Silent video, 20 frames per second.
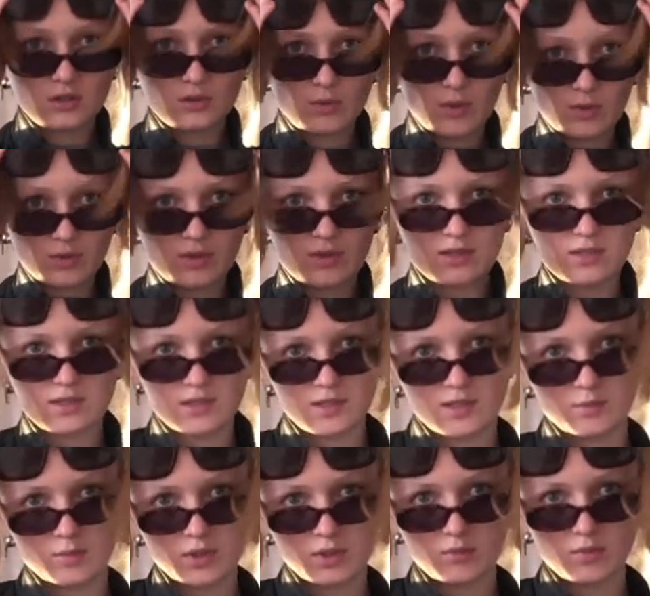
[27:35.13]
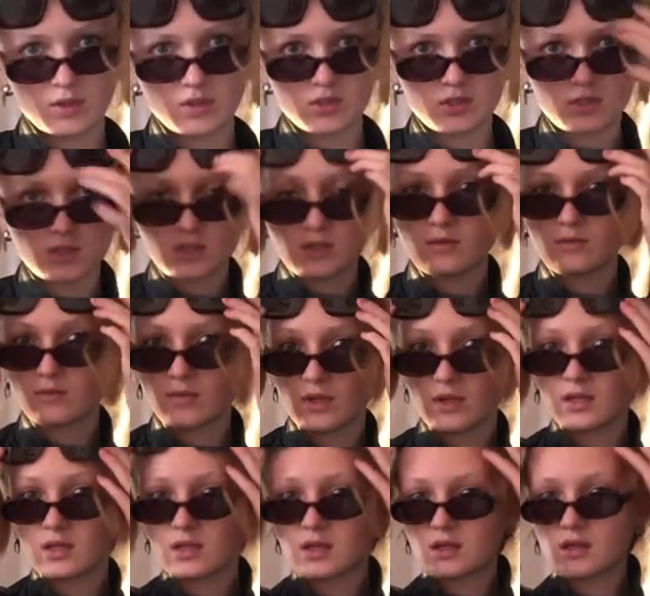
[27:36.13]
maybe this is a bit much
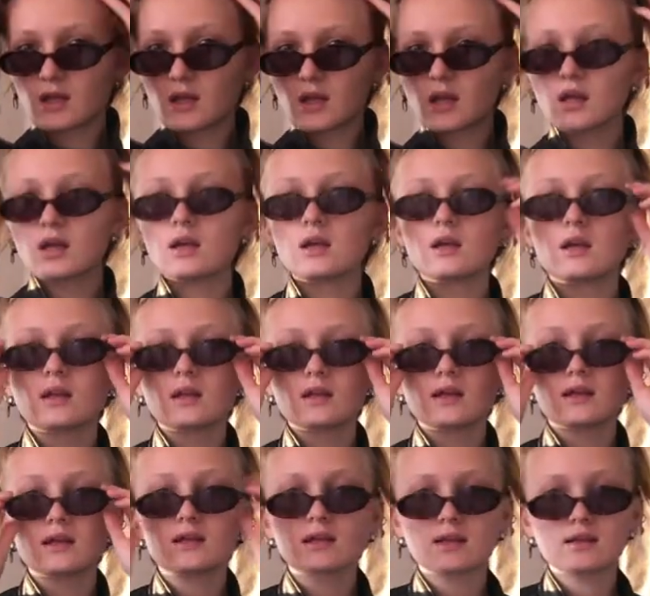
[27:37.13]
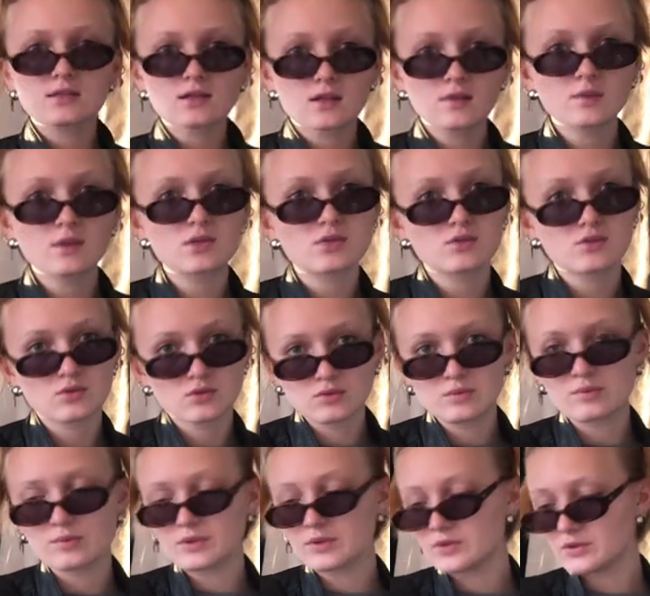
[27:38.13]
but like that's gonna be
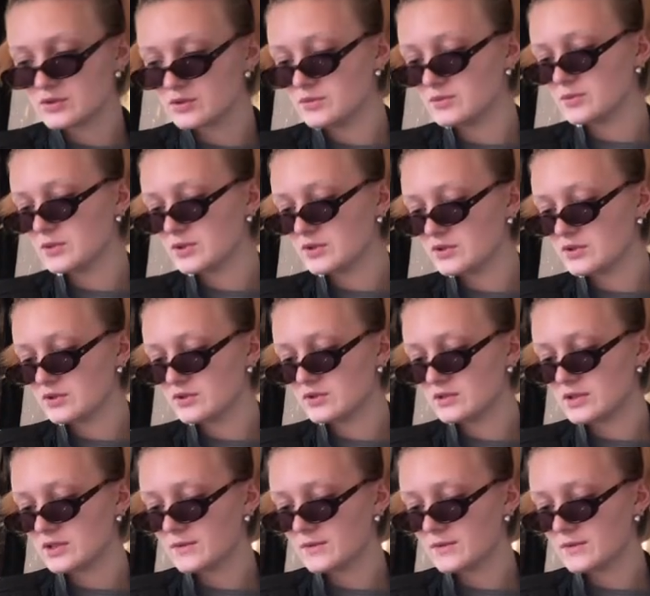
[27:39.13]
super super cute